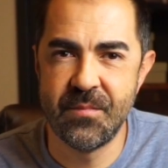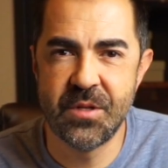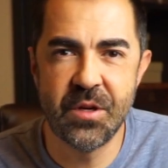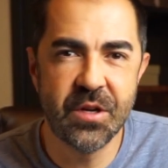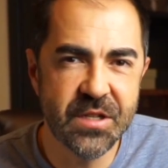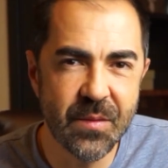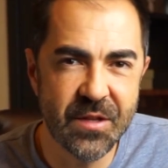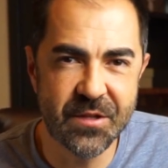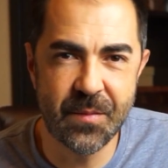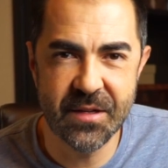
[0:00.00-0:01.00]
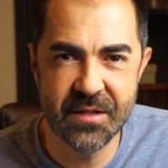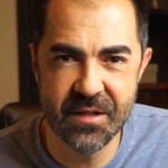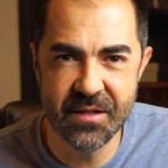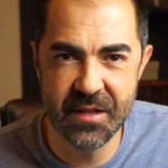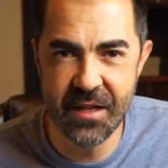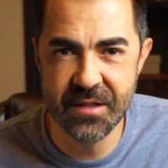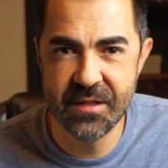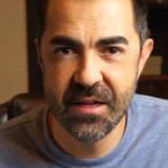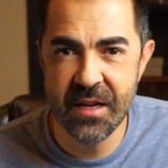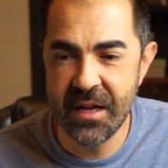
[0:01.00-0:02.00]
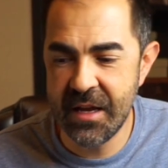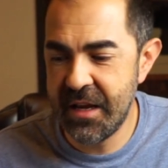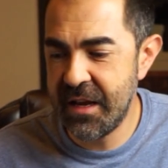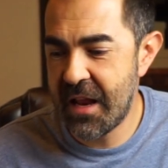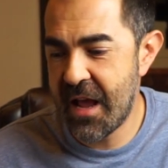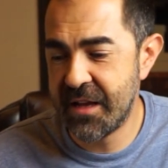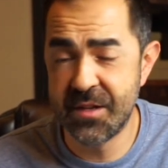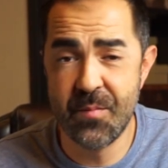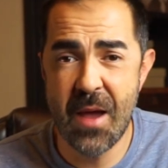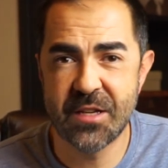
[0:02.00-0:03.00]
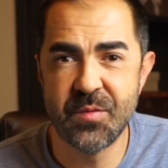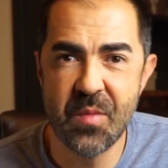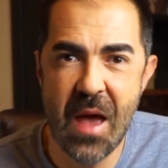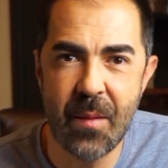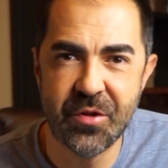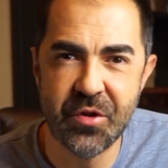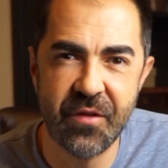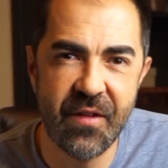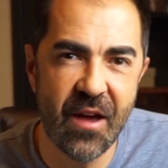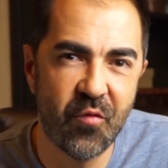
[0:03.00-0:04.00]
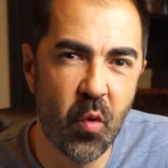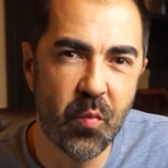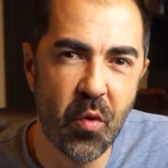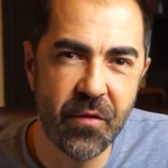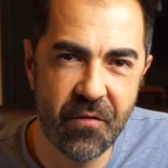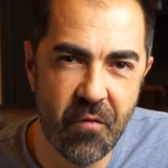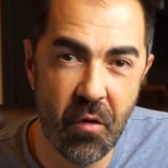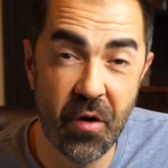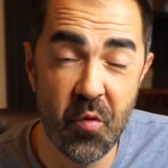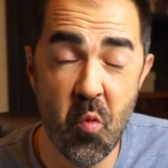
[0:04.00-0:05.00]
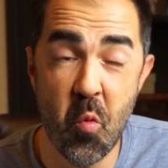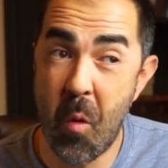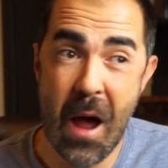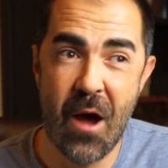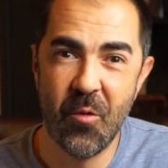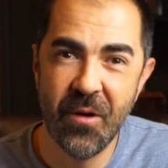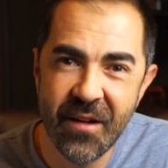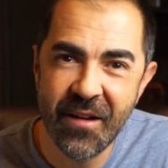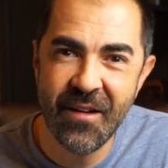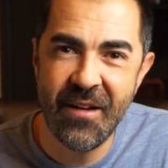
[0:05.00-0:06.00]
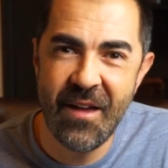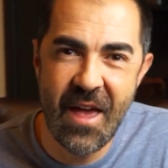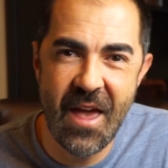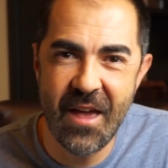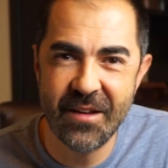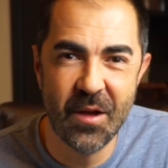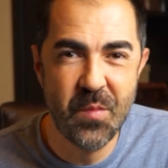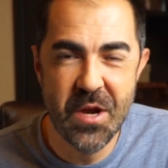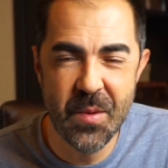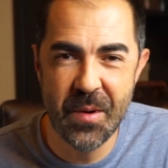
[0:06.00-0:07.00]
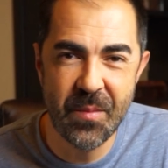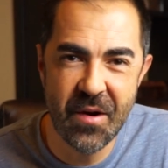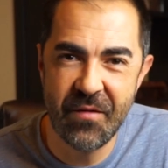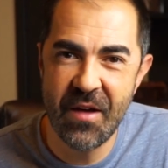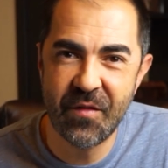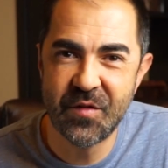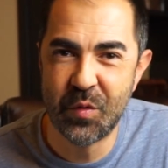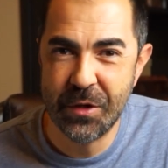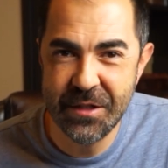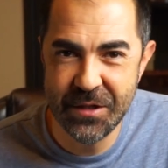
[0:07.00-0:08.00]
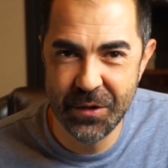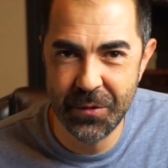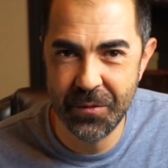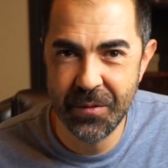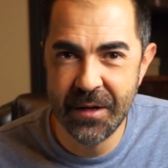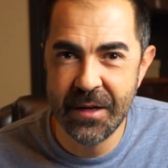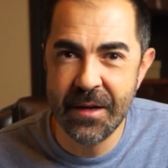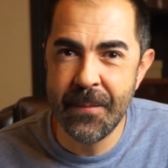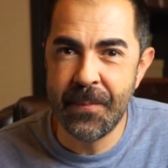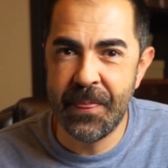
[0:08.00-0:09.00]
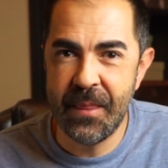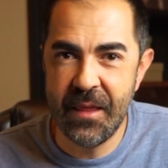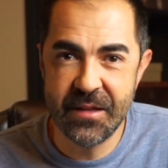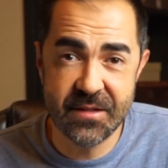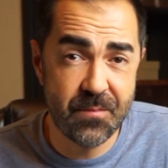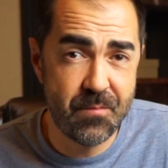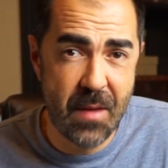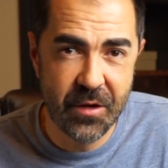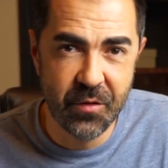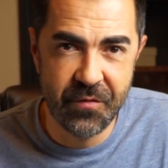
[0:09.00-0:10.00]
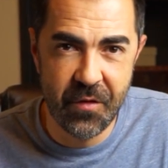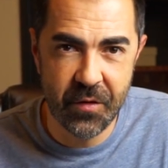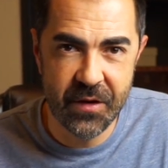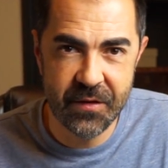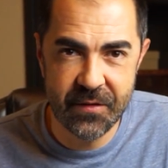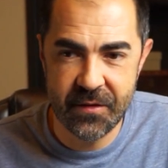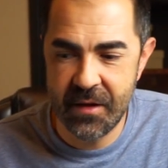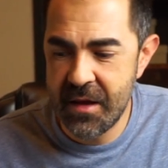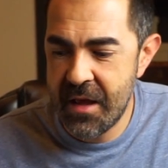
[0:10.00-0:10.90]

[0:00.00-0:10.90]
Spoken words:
So here's some of the specs of this lens. It has a maximum aperture of f1.4, wow, and a minimum of f22. Its manual focus